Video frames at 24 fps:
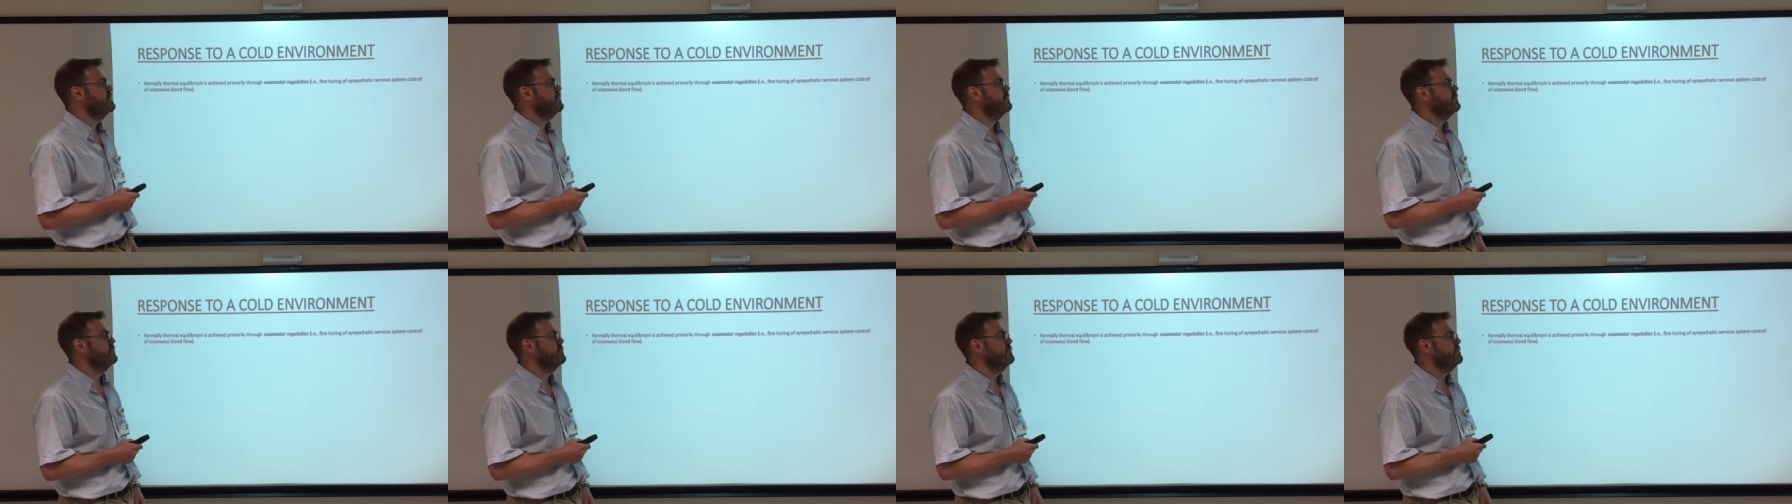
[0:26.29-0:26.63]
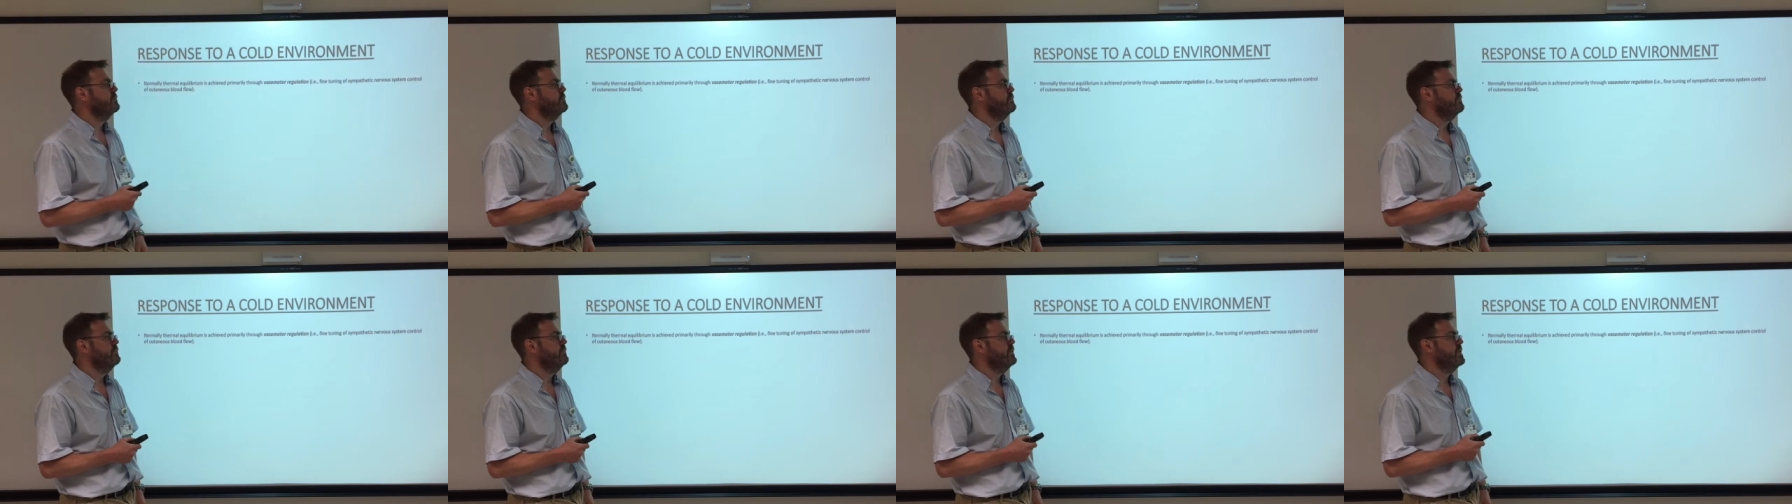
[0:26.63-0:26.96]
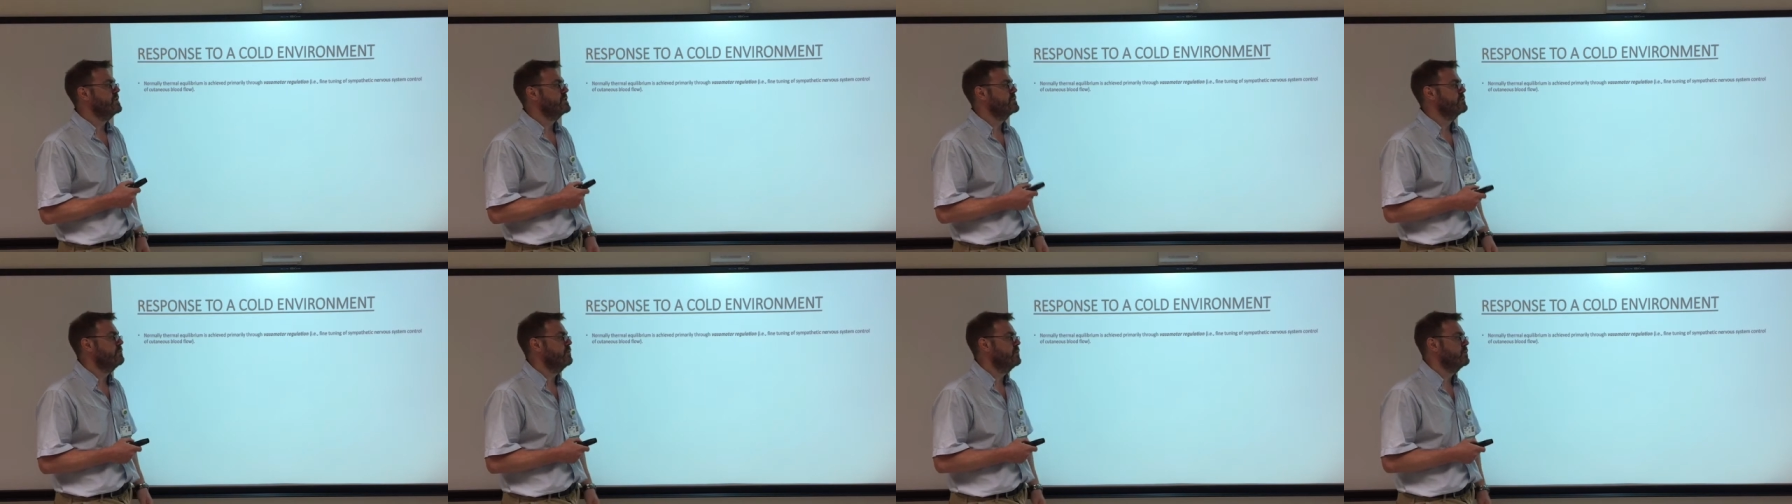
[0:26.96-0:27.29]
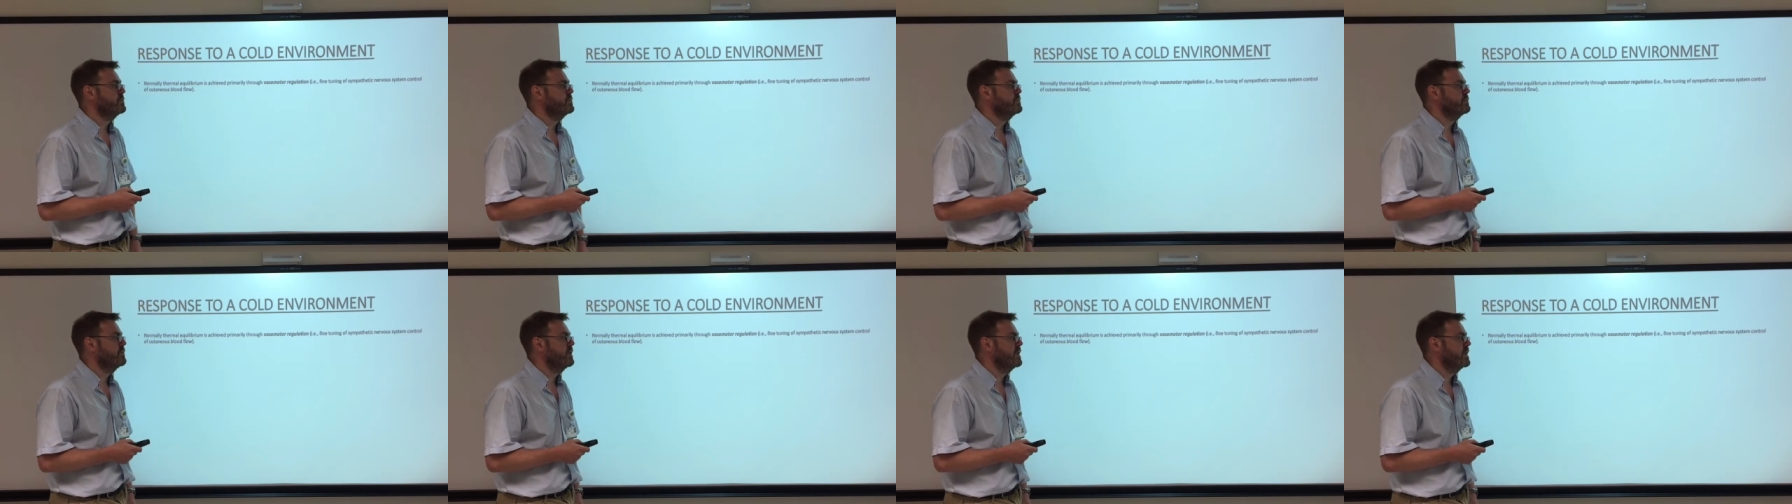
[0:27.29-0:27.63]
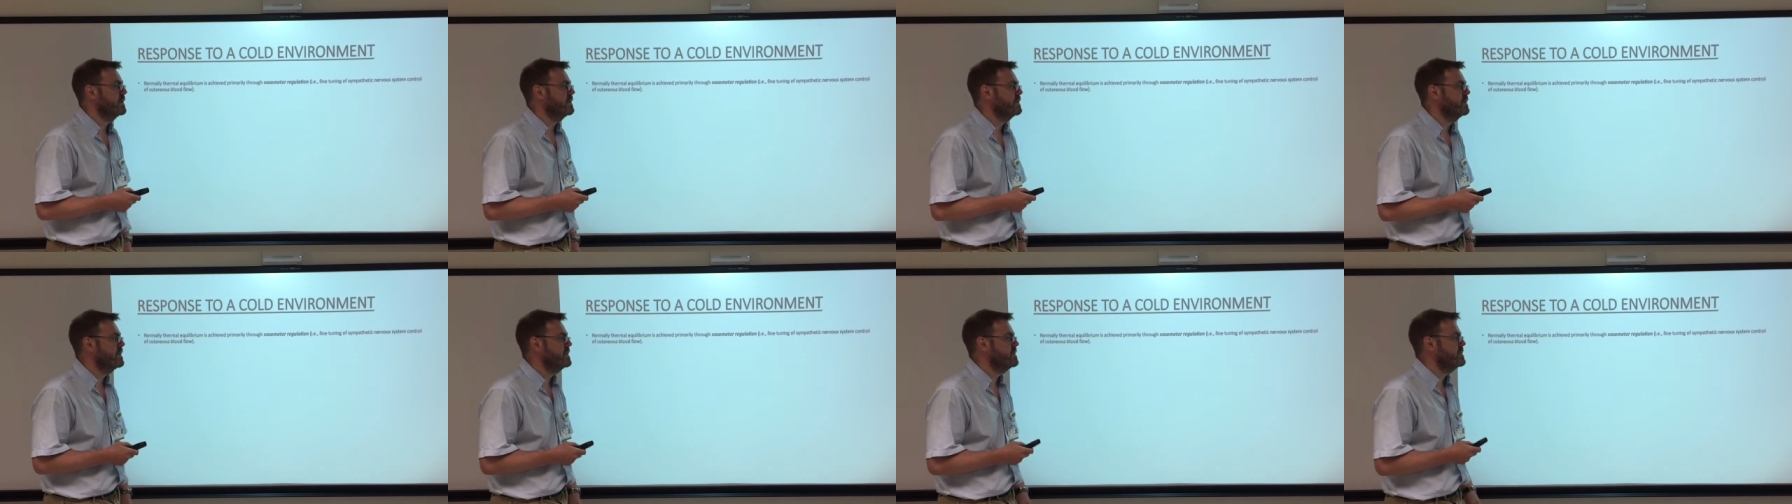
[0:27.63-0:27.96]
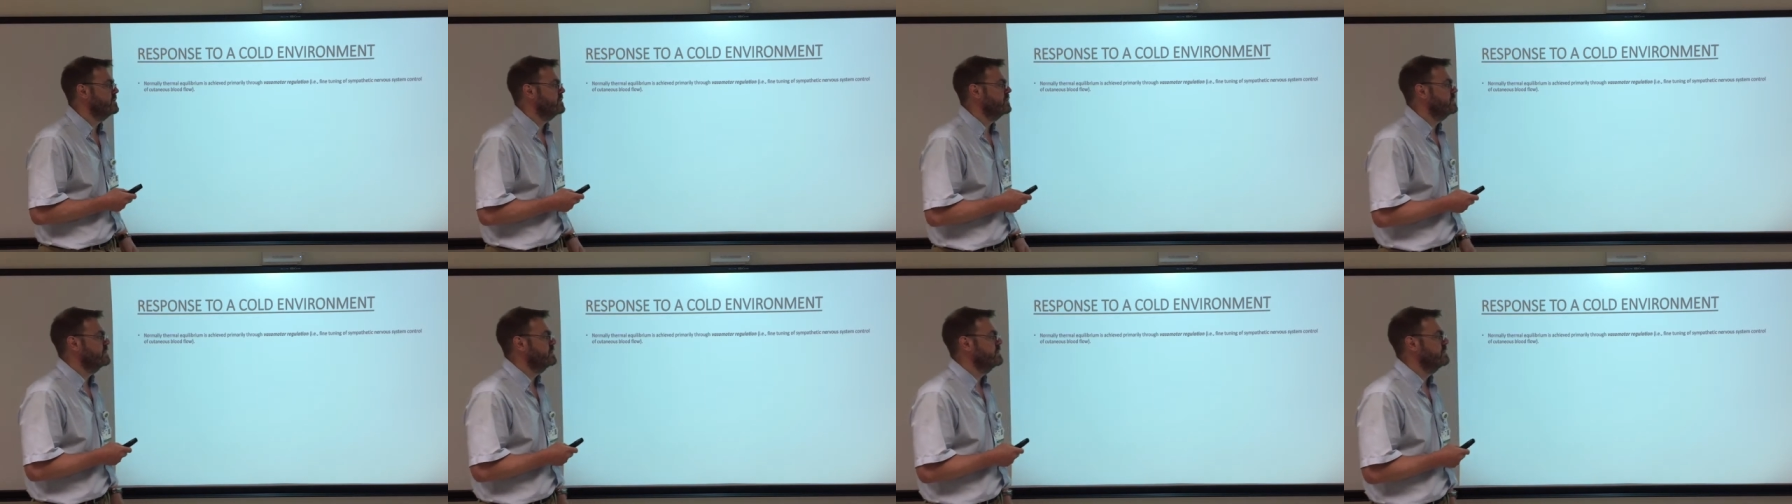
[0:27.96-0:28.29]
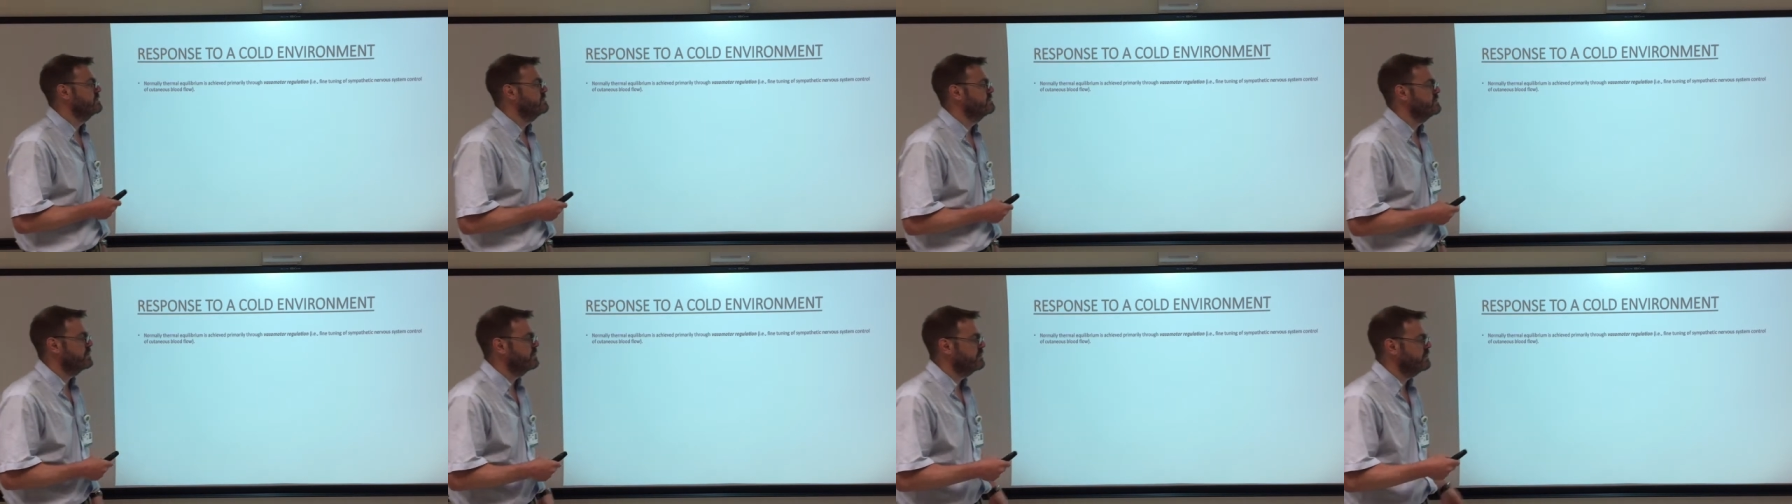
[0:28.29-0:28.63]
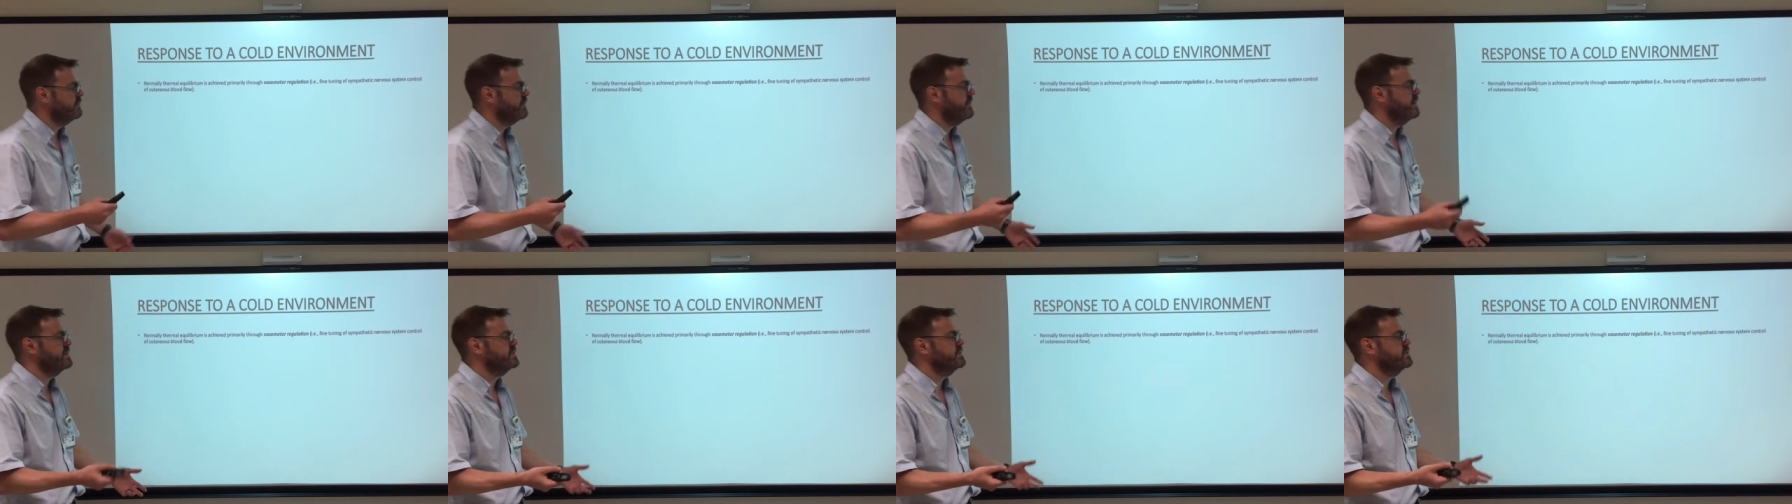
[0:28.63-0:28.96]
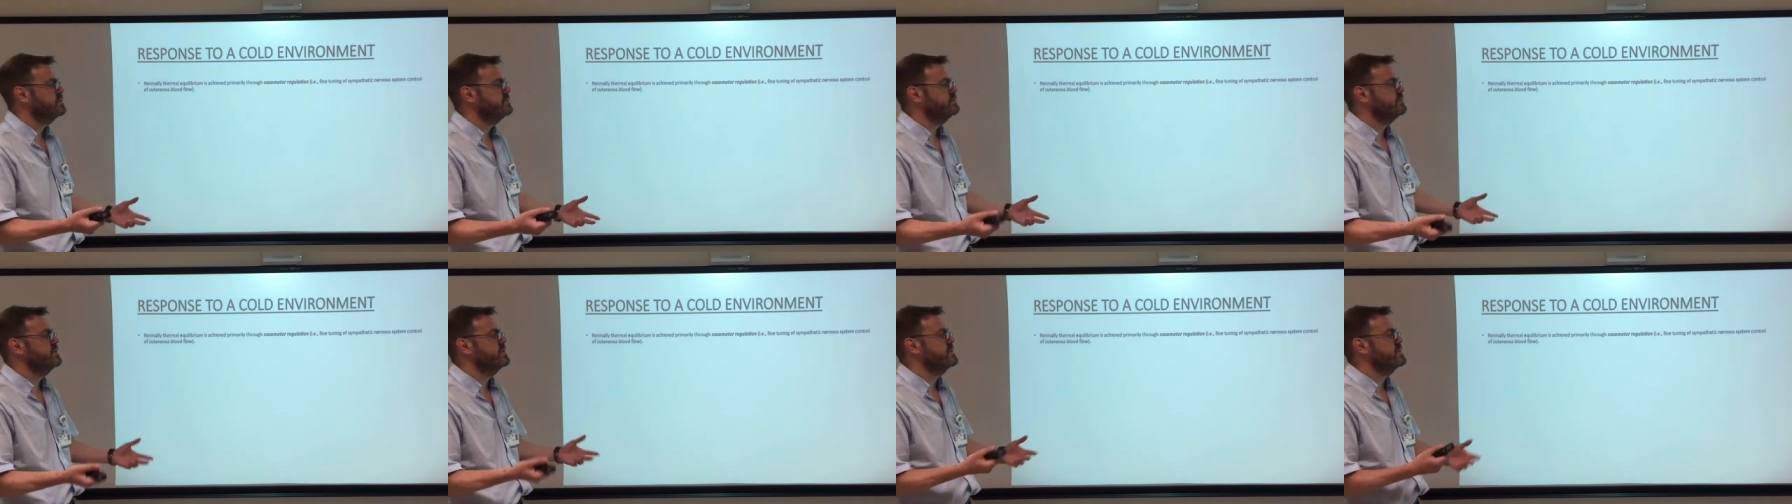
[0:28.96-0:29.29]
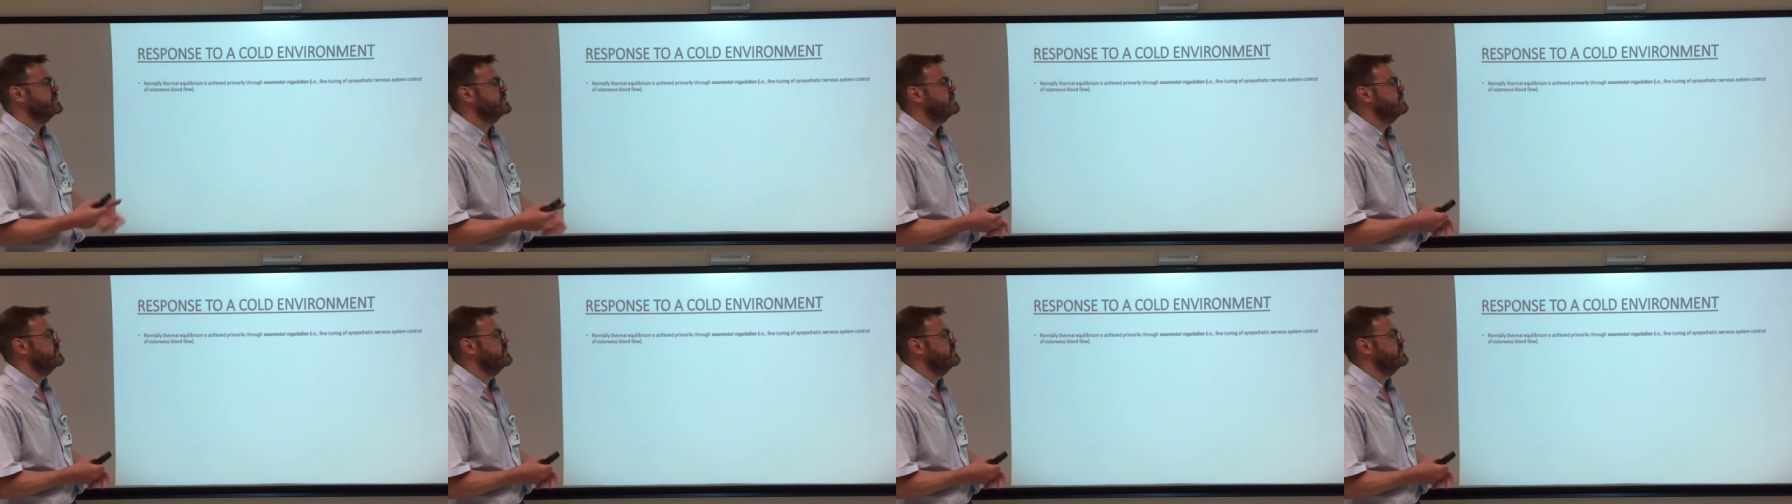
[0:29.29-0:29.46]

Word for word: through vasomotor regulation. So fine tuning the